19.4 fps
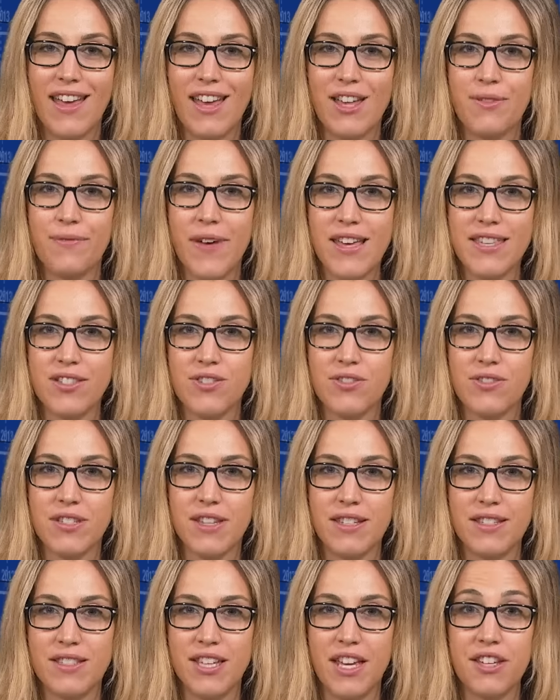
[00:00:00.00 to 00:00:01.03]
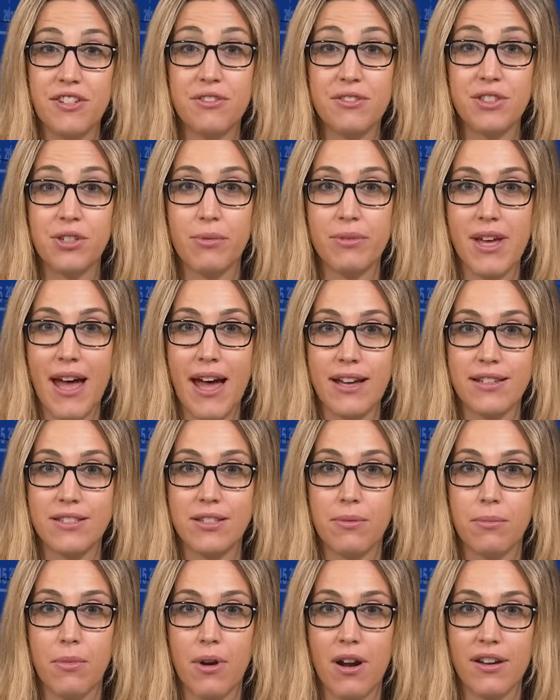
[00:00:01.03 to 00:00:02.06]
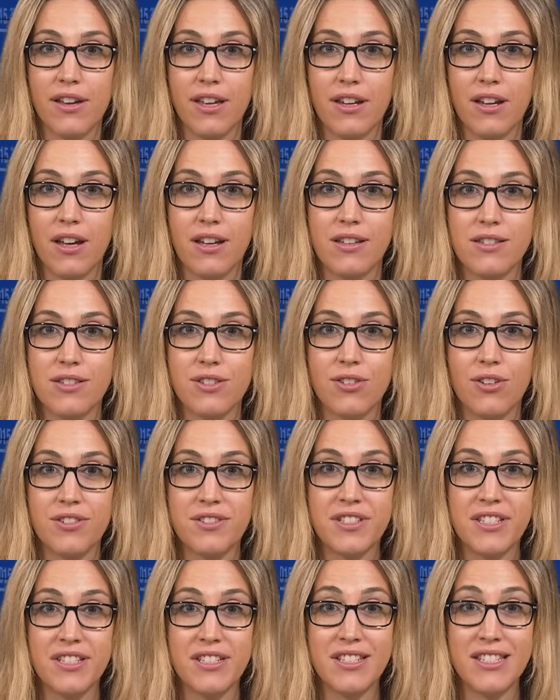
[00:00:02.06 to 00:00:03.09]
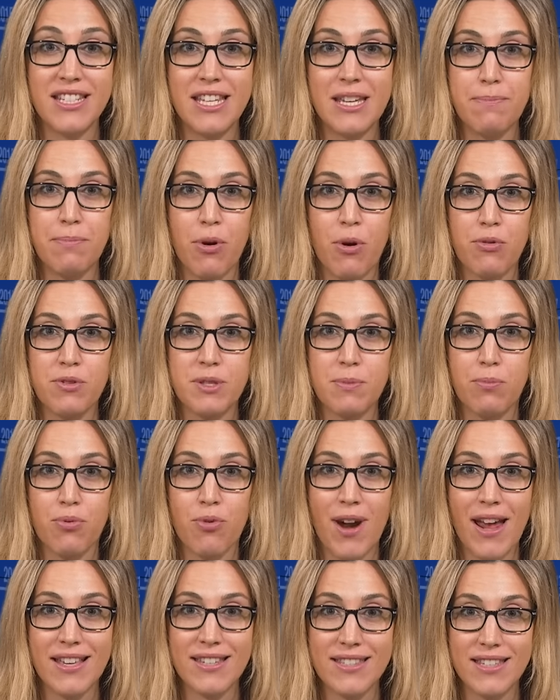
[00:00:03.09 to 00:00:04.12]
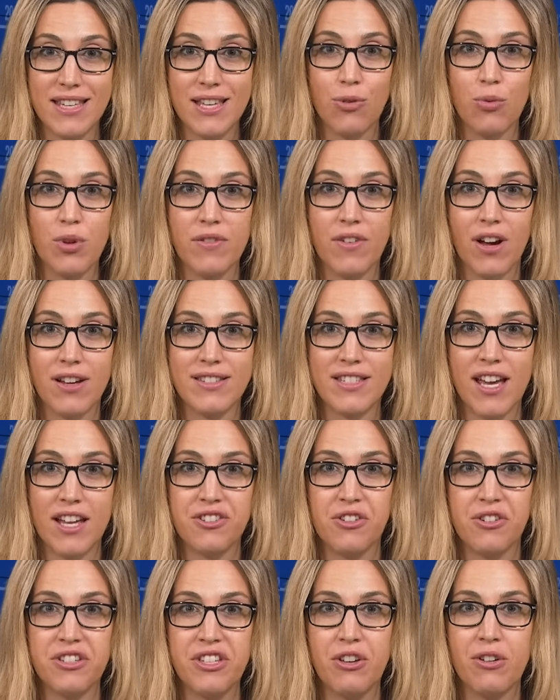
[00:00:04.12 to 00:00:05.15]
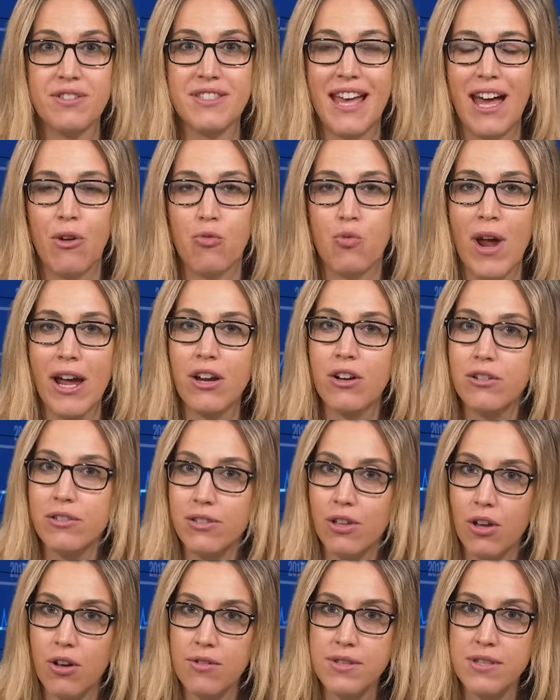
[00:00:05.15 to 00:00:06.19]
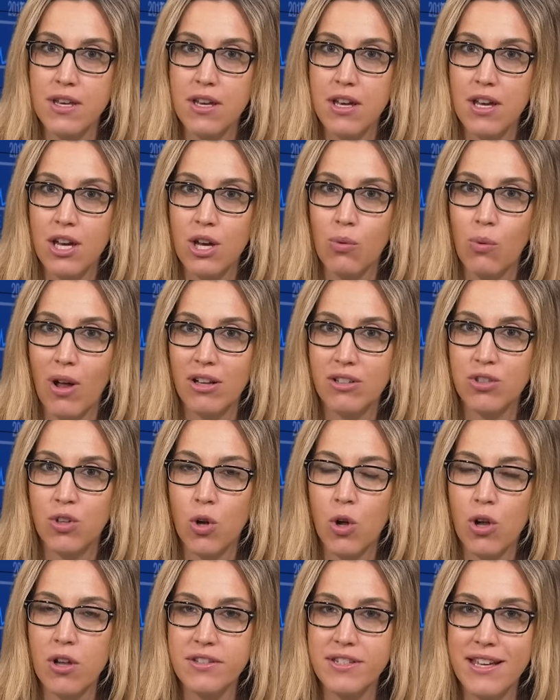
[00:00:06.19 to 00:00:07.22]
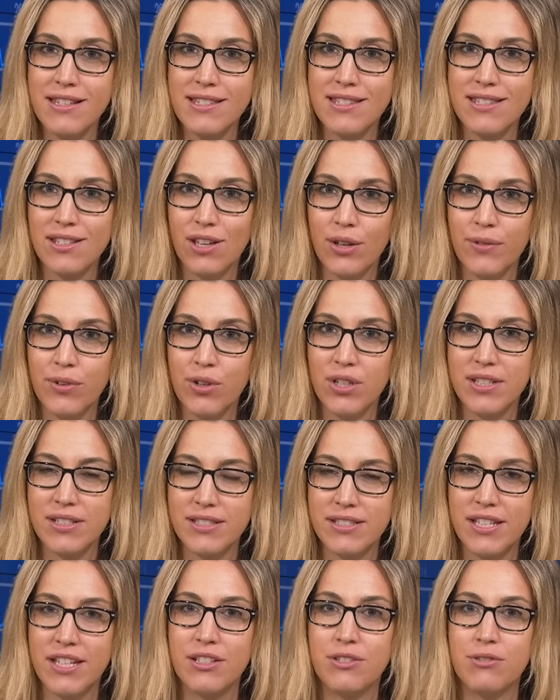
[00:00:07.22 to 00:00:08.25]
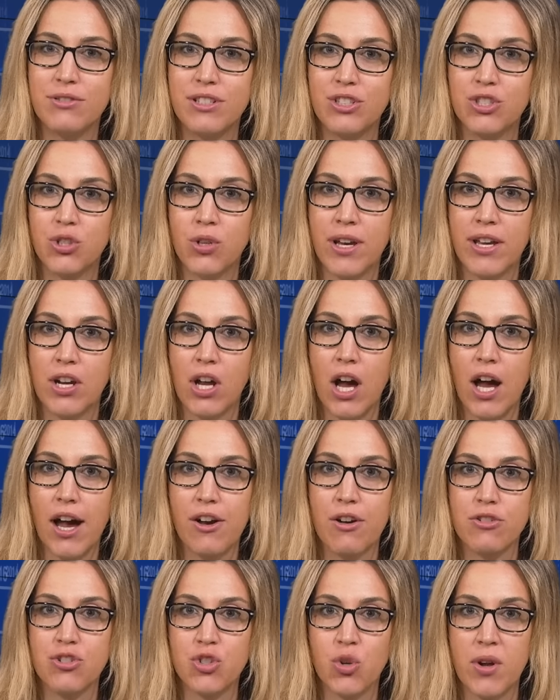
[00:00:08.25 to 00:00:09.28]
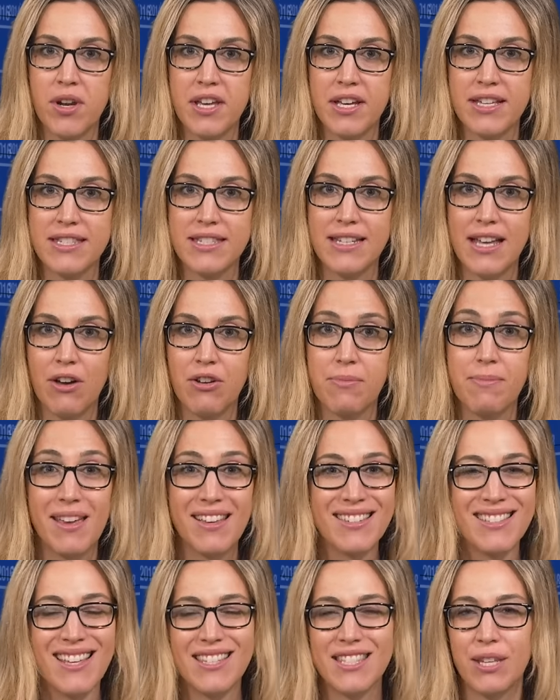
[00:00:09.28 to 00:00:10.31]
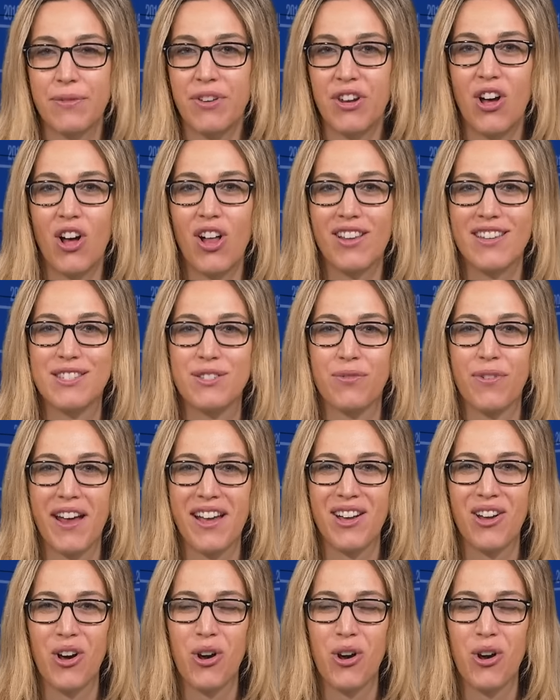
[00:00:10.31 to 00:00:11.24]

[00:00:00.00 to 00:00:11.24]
Investors continue to react to market uncertainty post-Brexit. We've got 10-year yields at record lows, while gold and silver continue to trade higher. Joining us now to make sense of it all is Frank